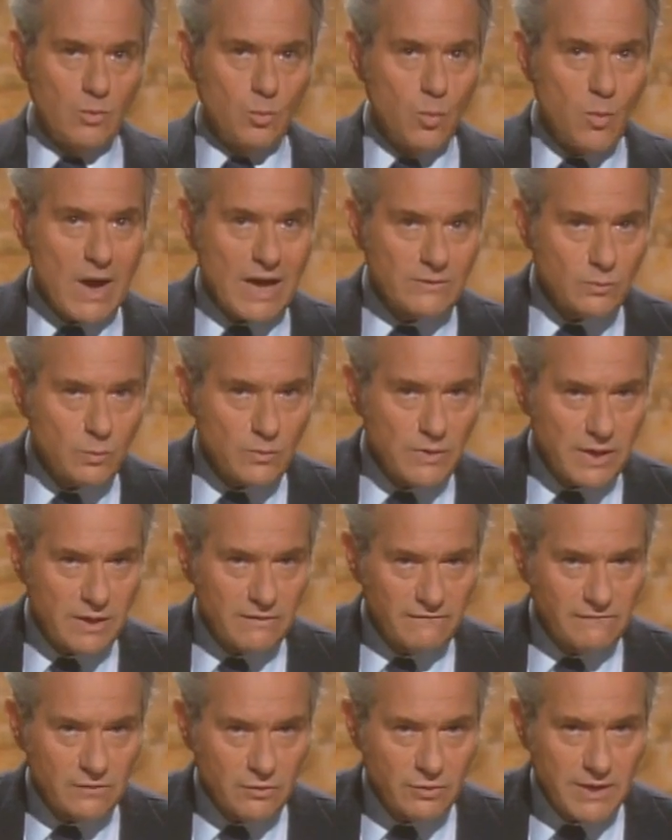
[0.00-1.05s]
One way
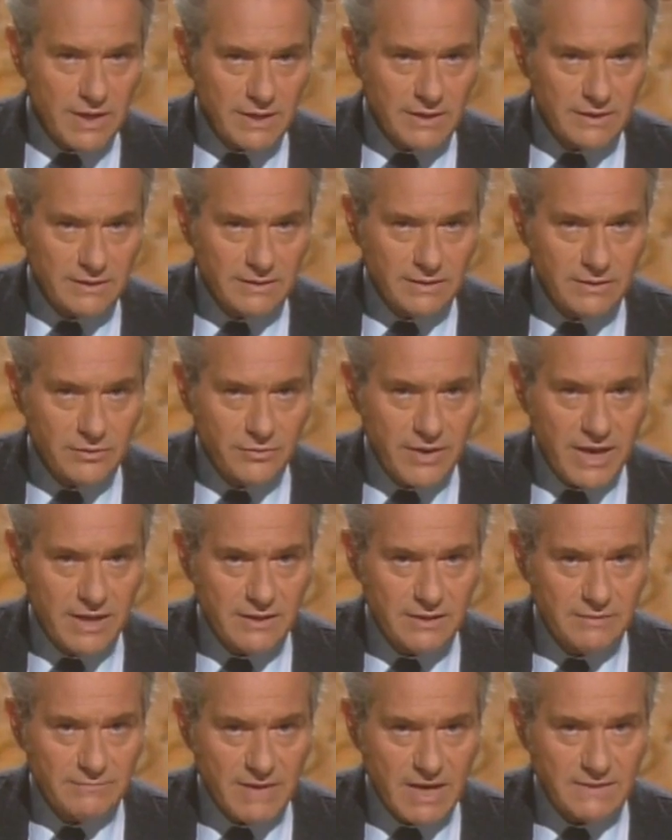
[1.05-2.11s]
of looking at the
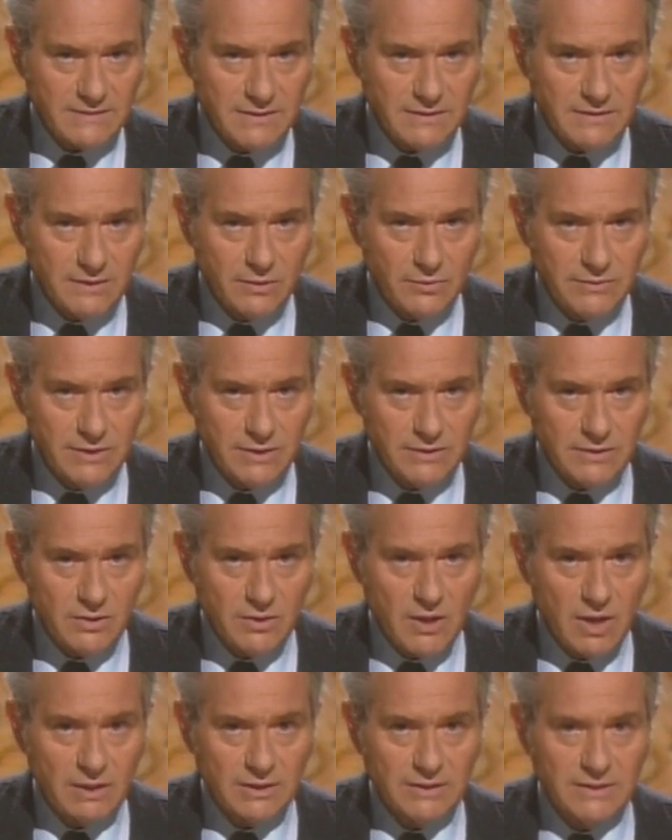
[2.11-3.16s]
Greek and Macedonian
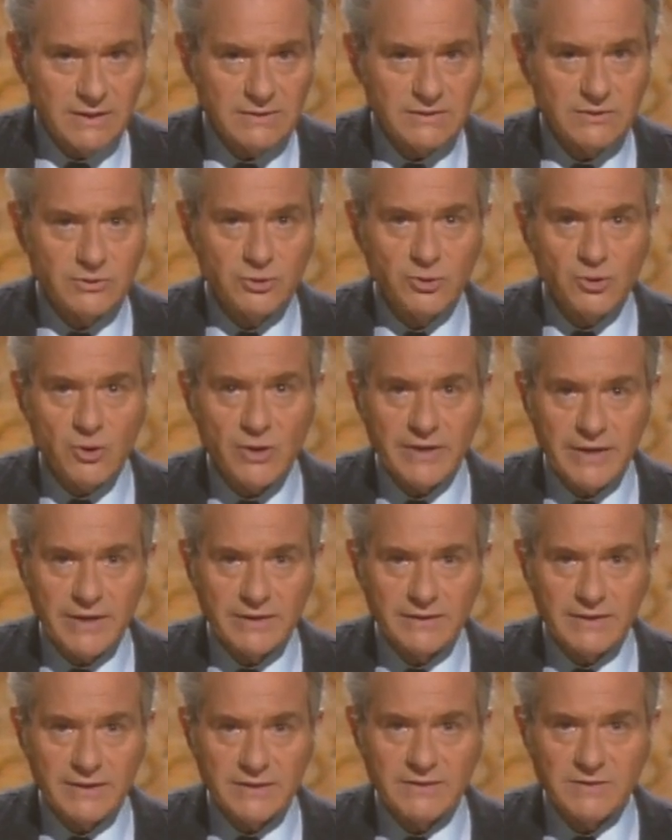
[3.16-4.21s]
colonies
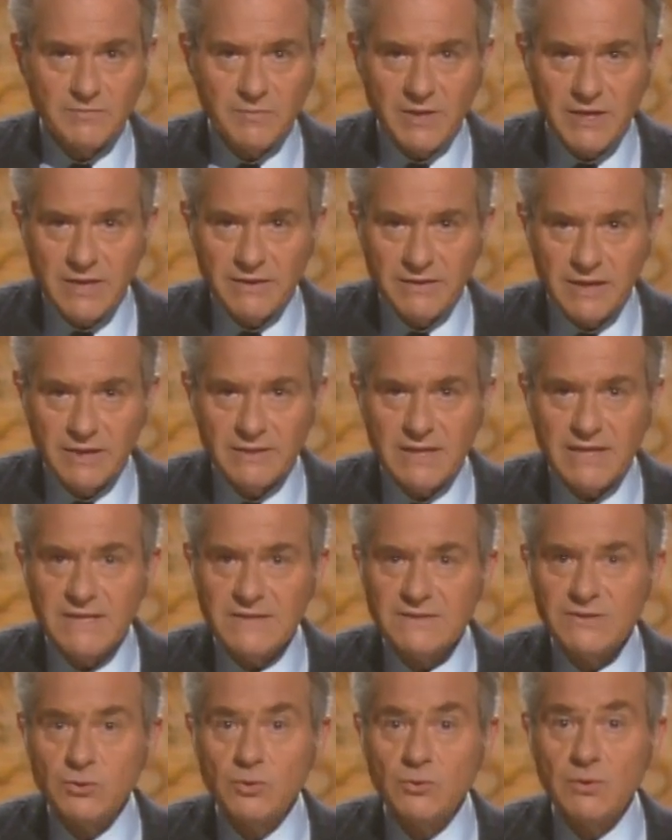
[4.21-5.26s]
during this period
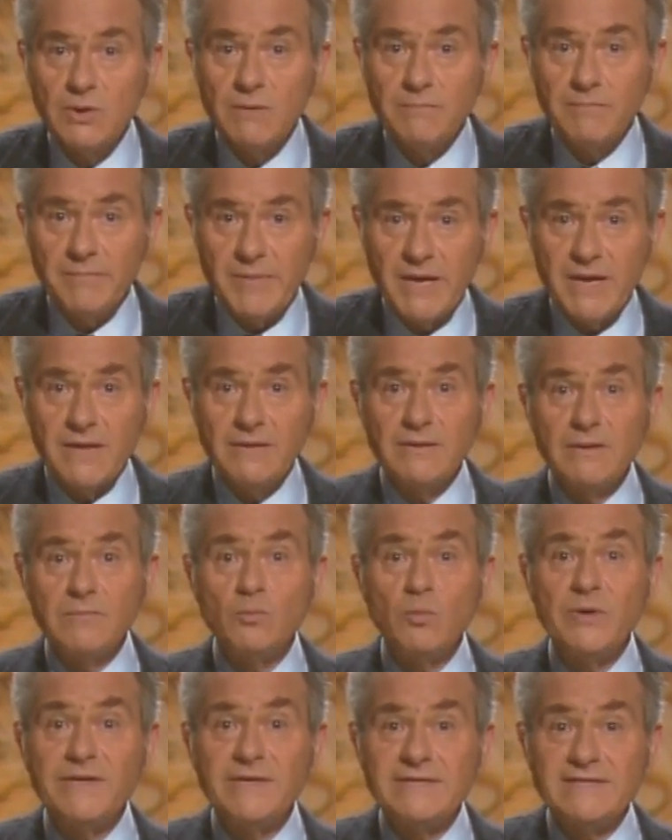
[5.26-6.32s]
is to compare
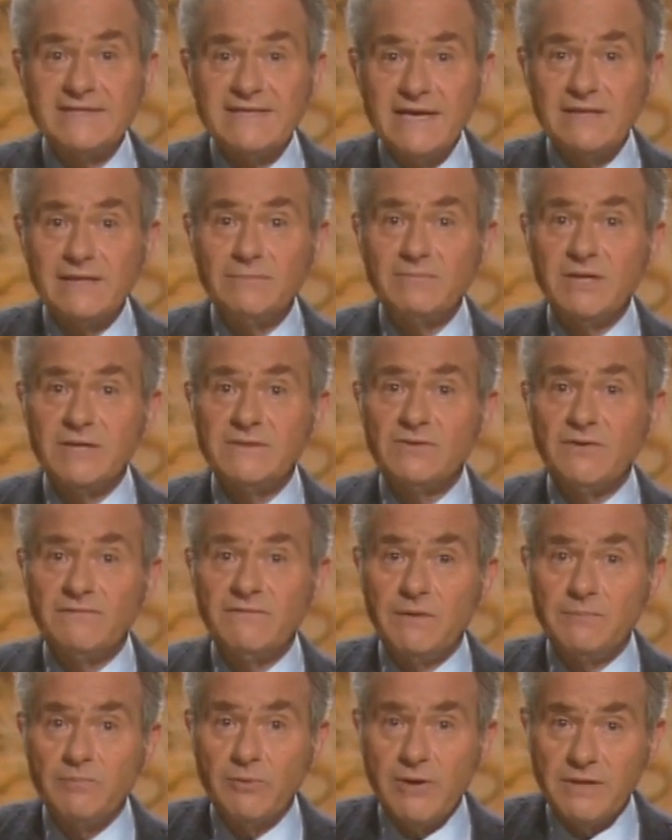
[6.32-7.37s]
them with the settlements
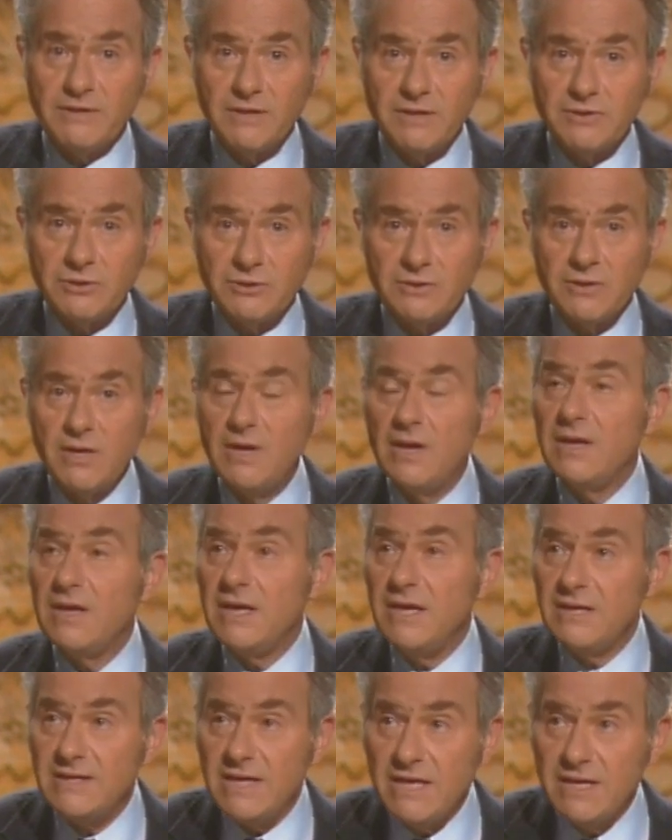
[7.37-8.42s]
of the British
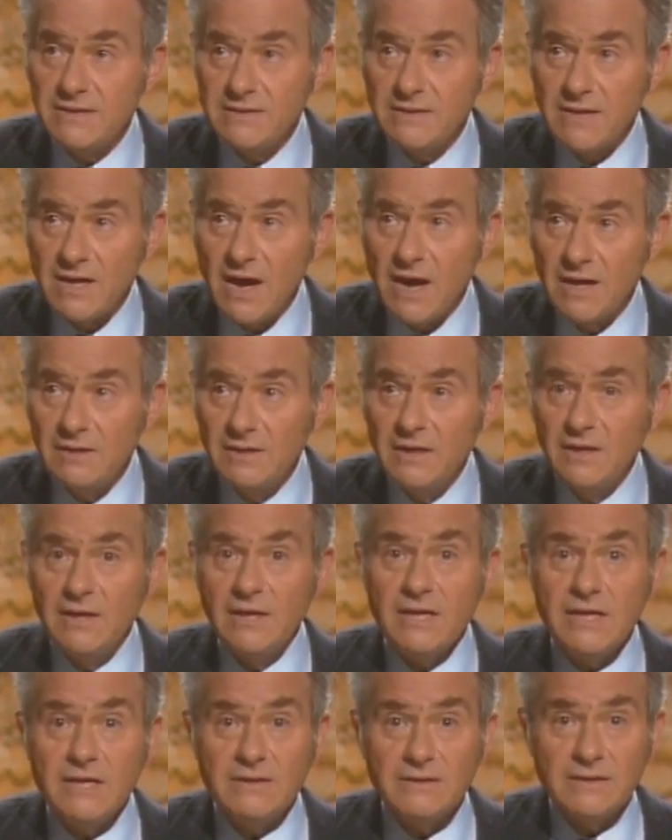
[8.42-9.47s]
in India
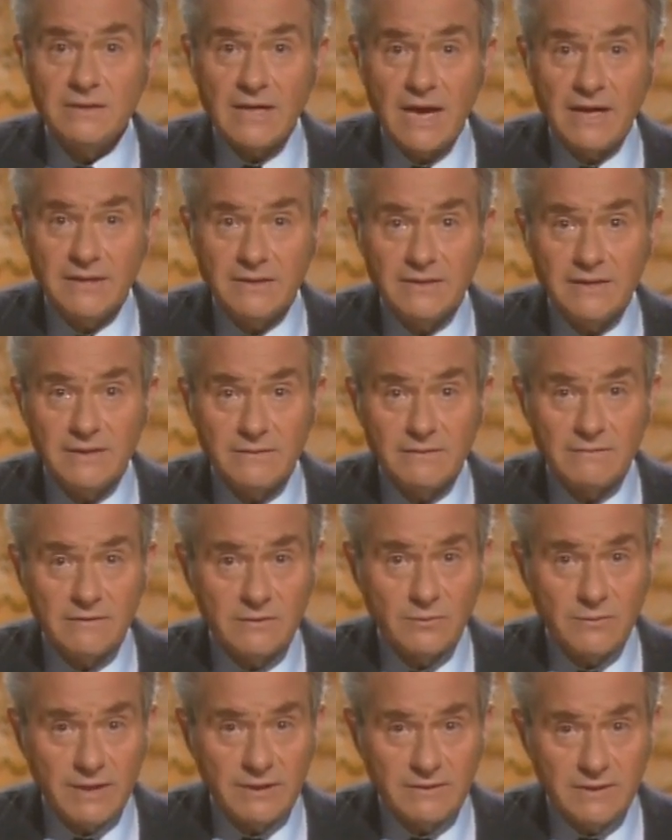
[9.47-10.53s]
in the 19th
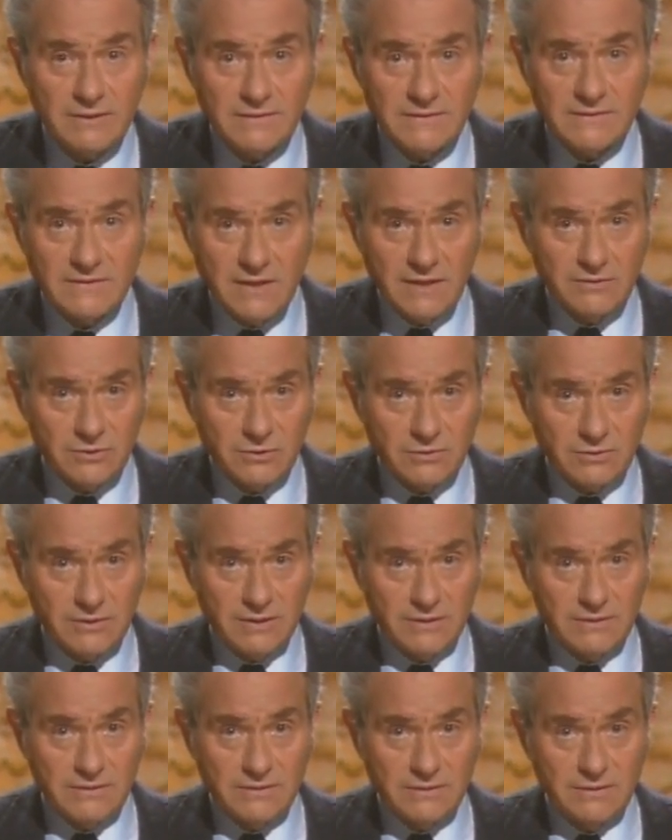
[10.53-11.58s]
and 20th
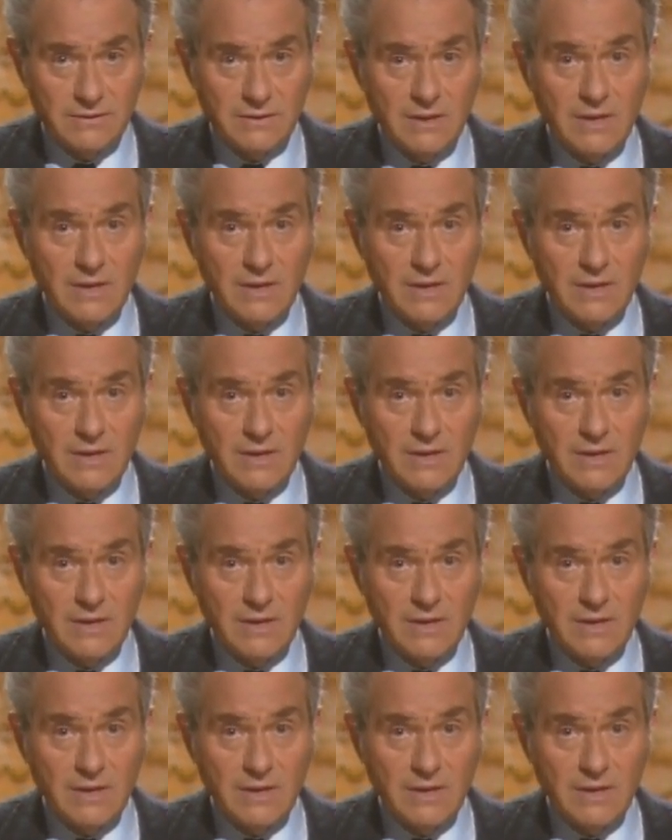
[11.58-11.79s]
centuries.